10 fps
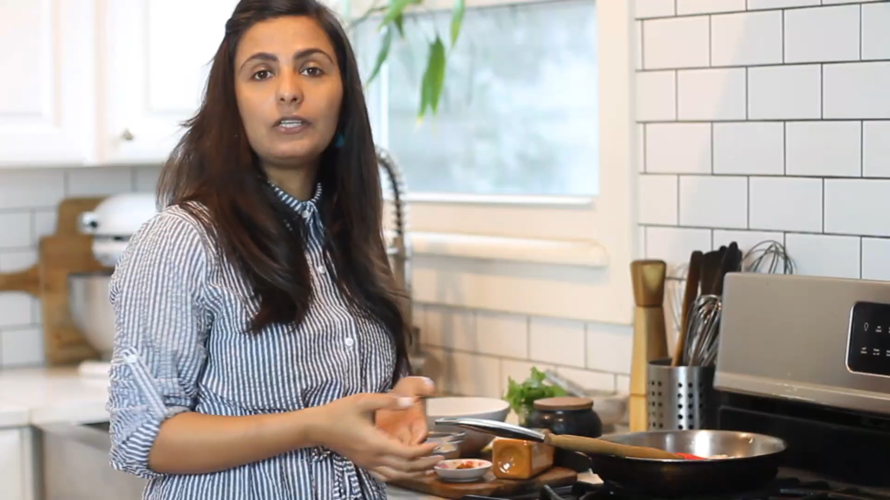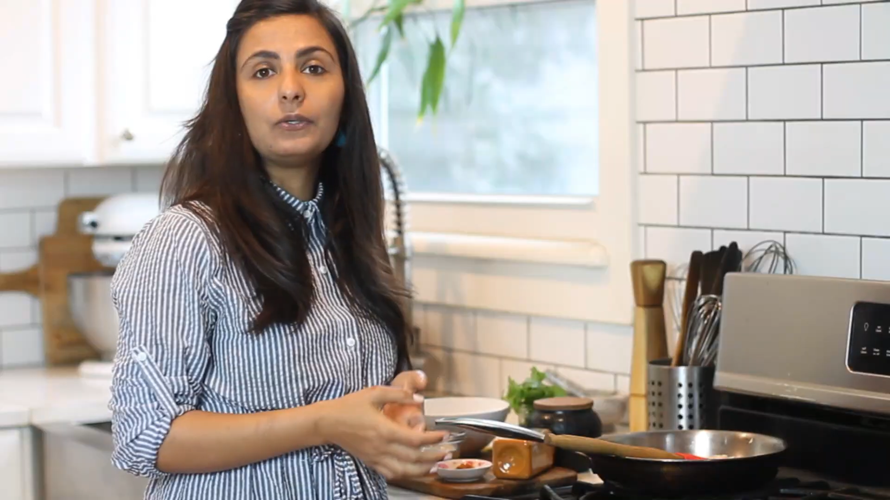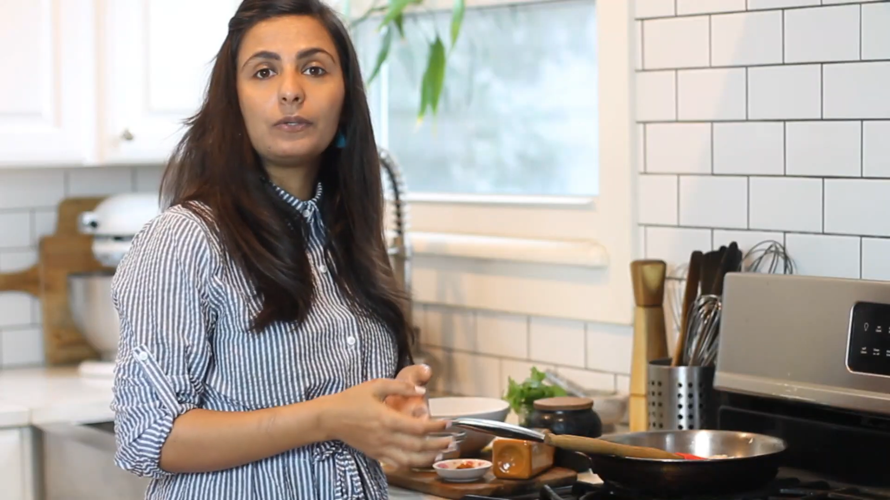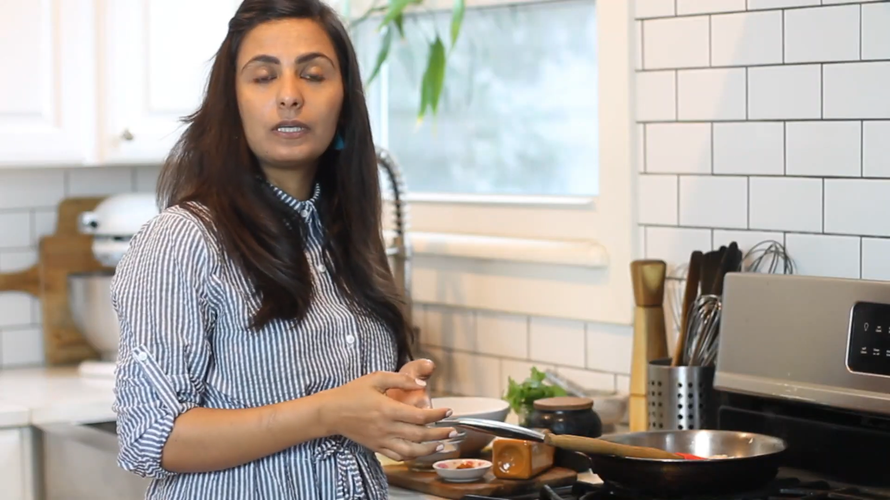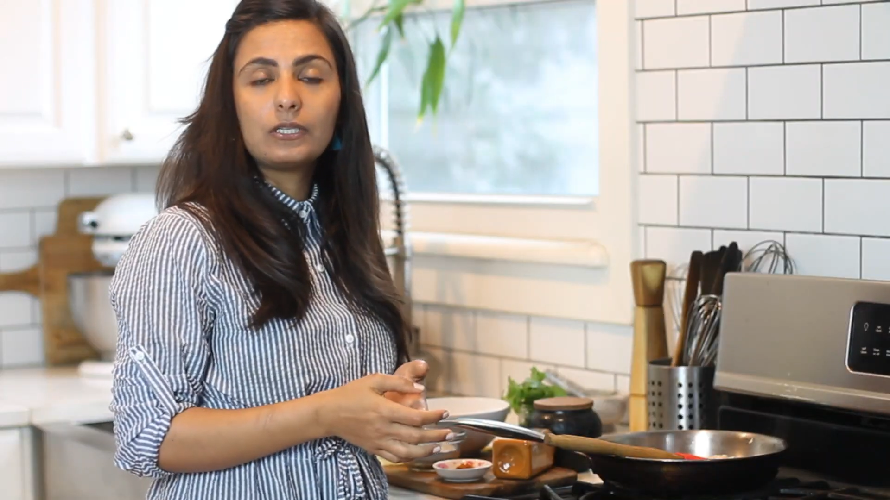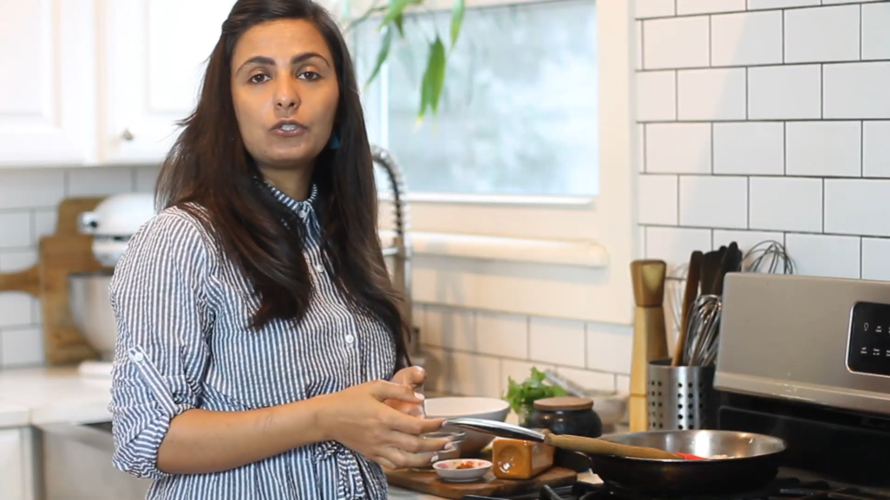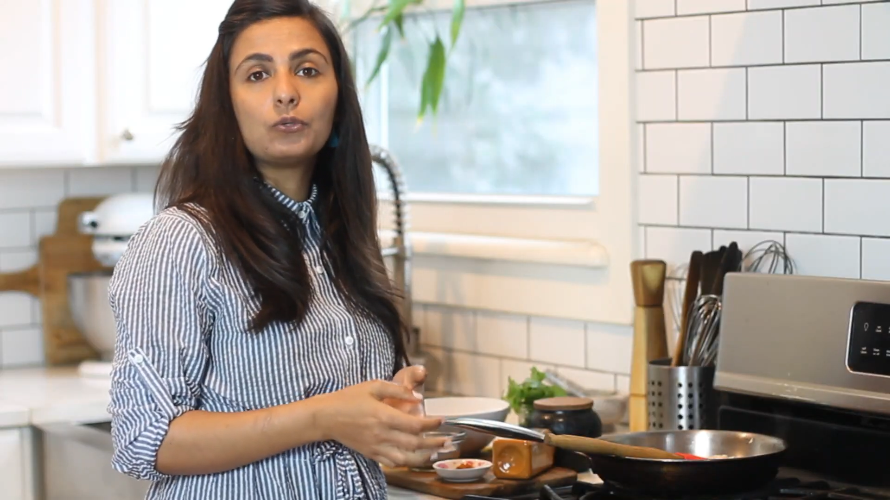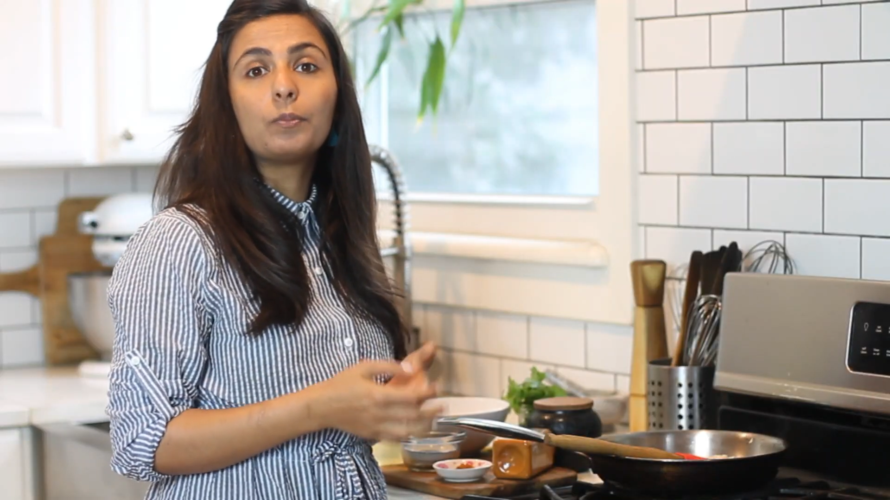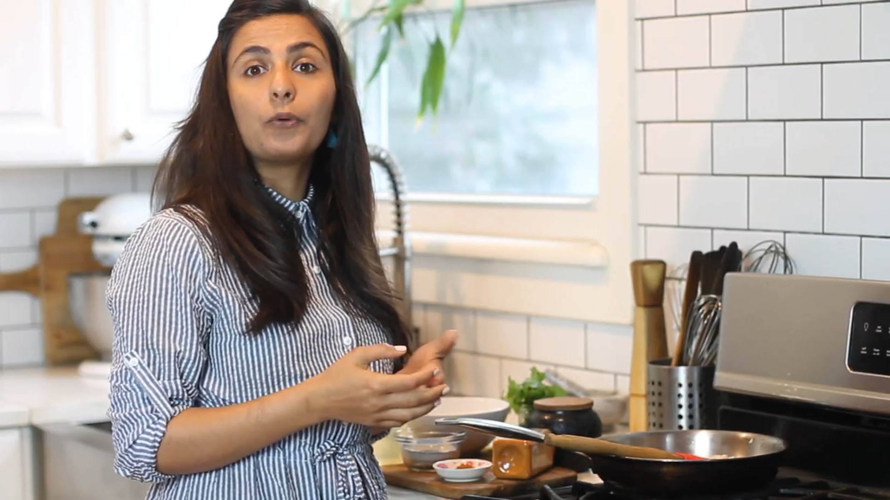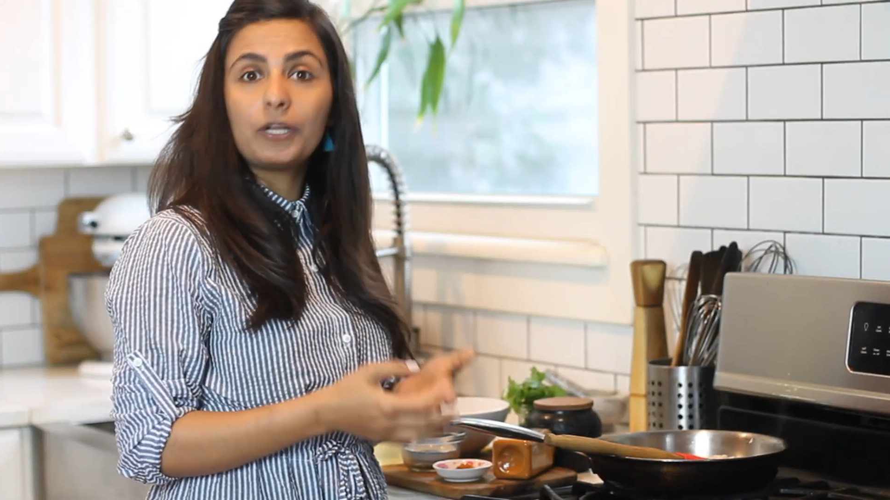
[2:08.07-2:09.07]
you can do
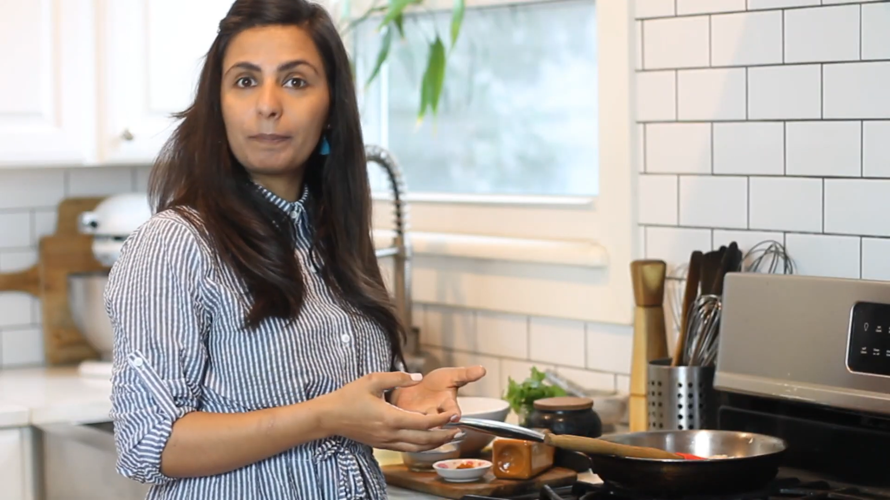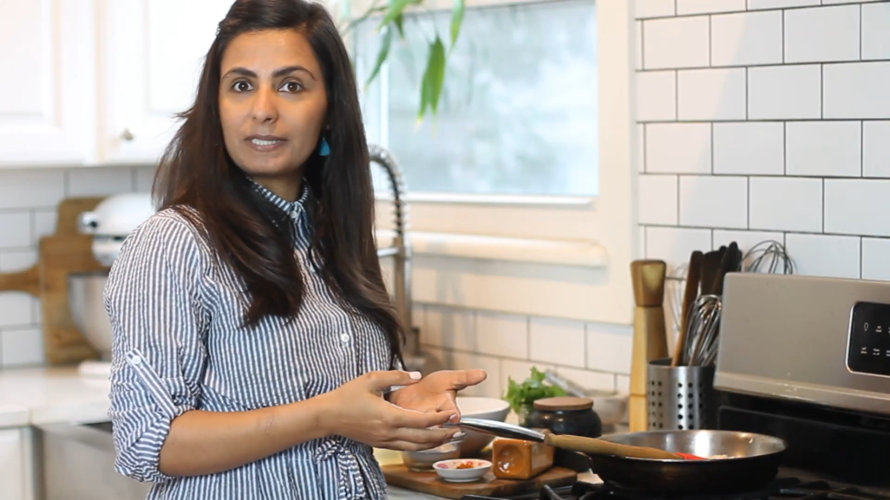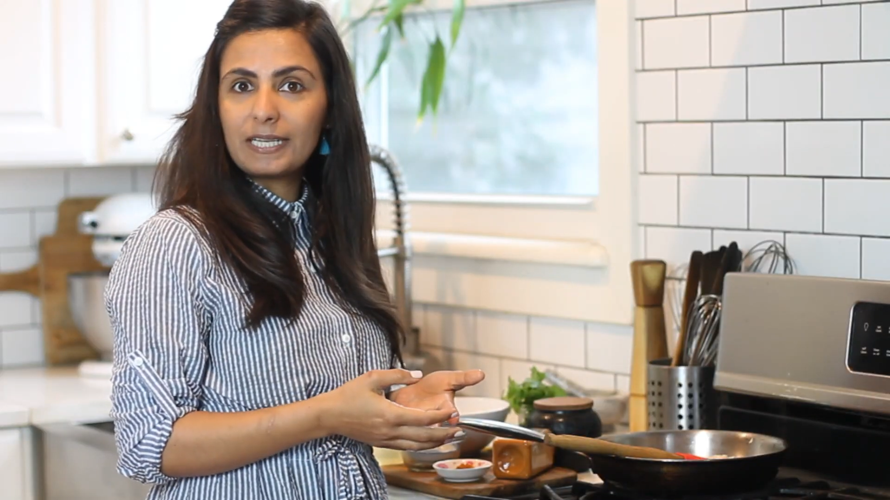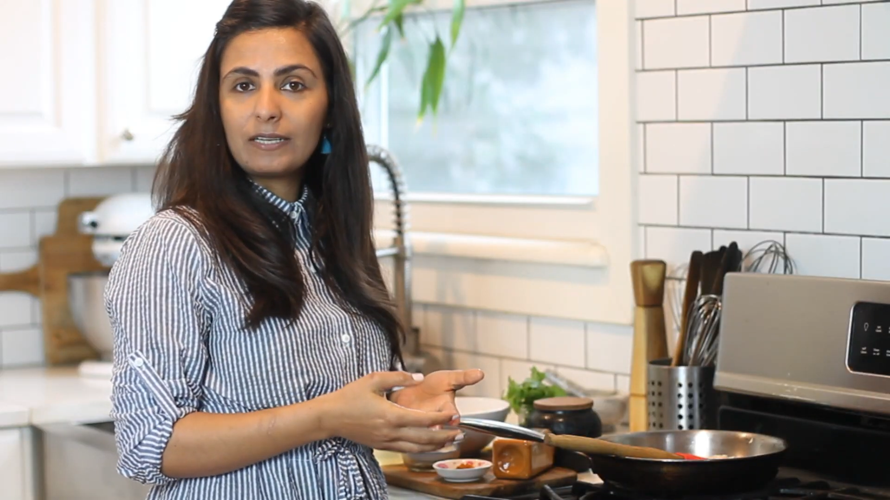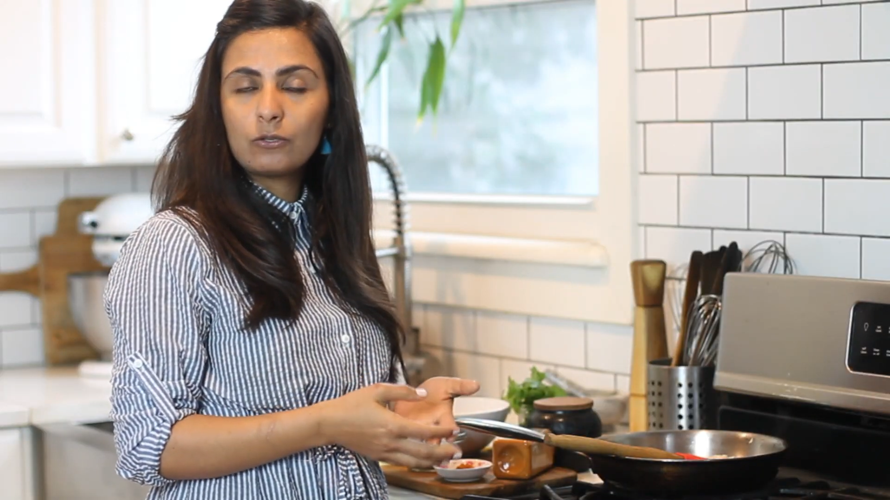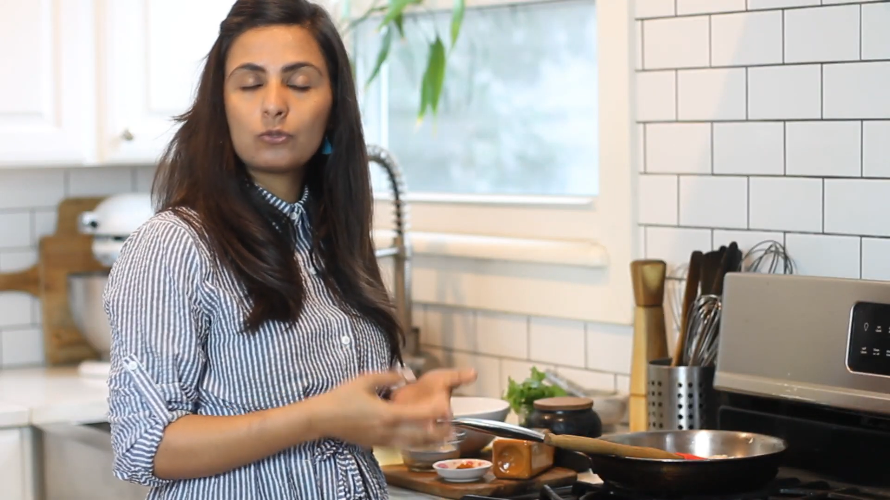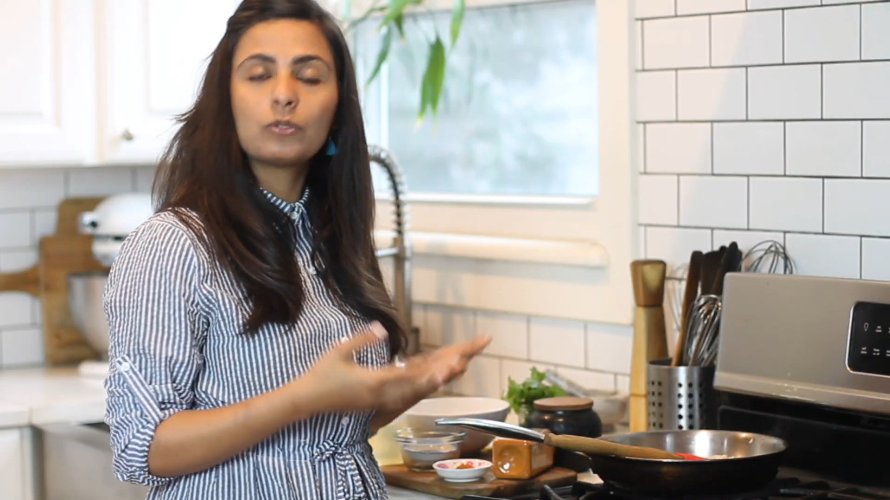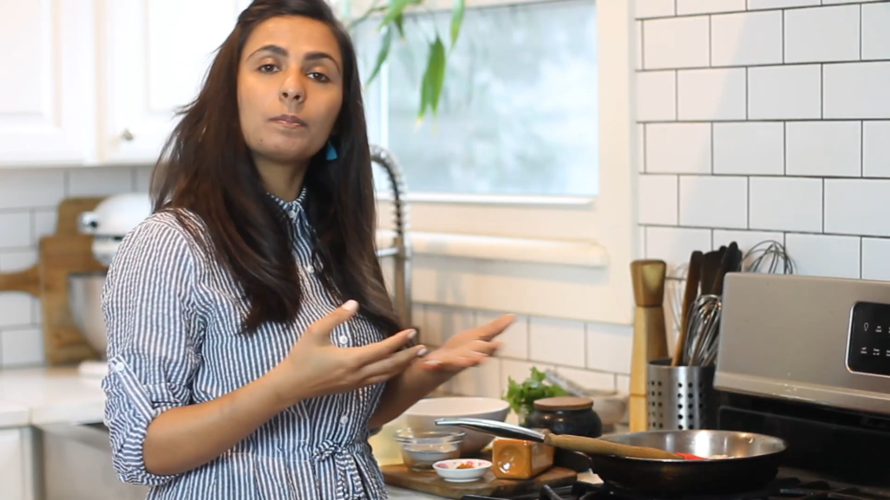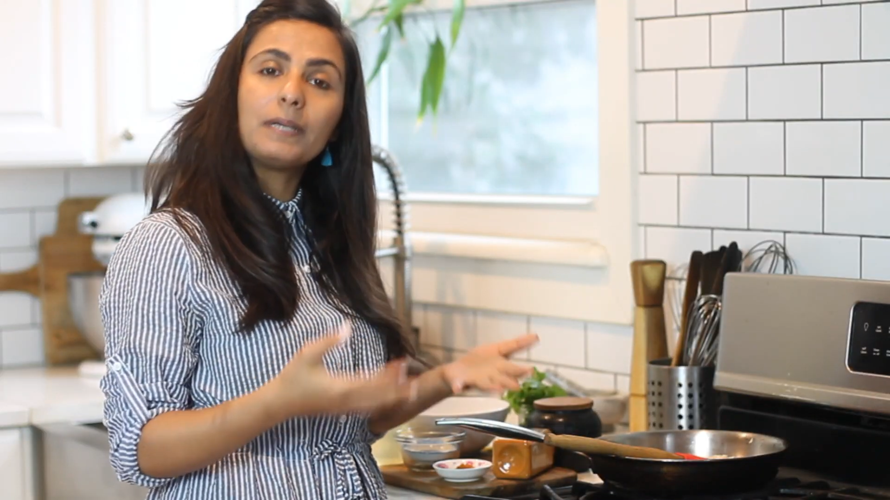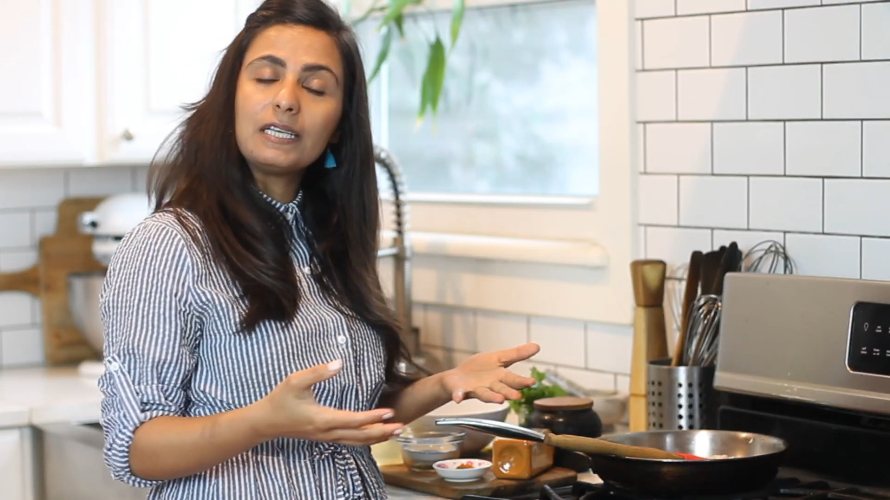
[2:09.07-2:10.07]
boiled potatoes with
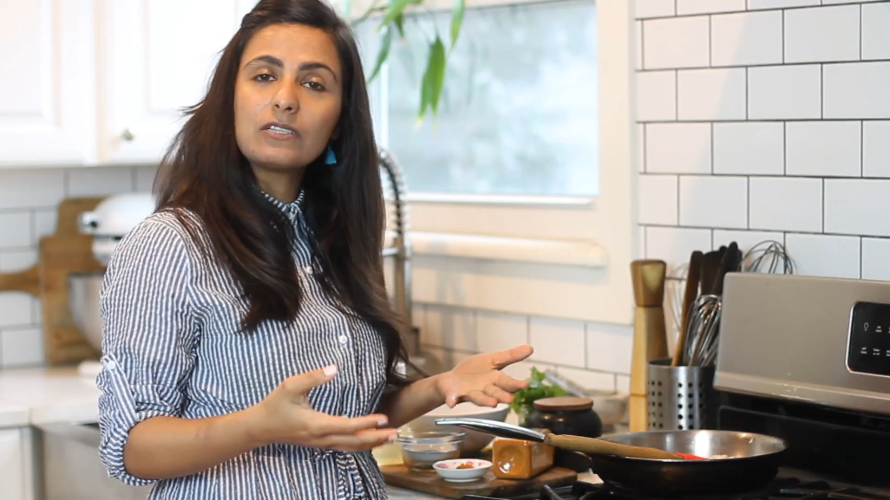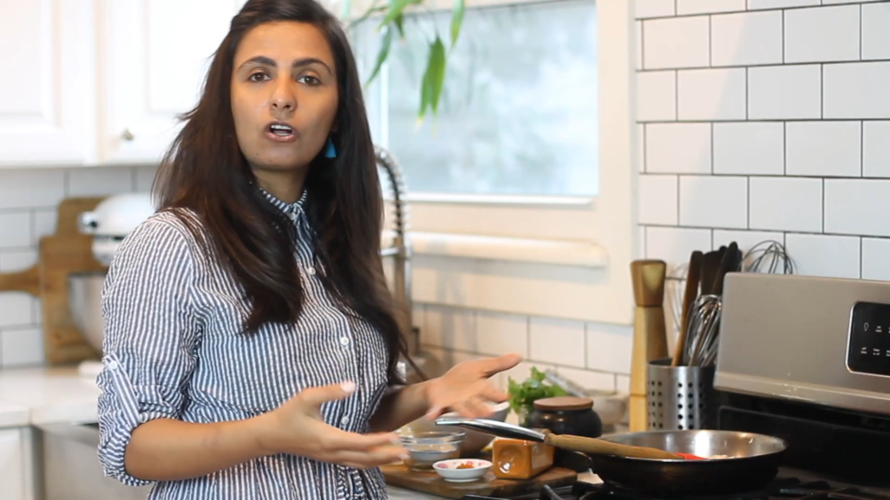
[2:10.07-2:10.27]
peas,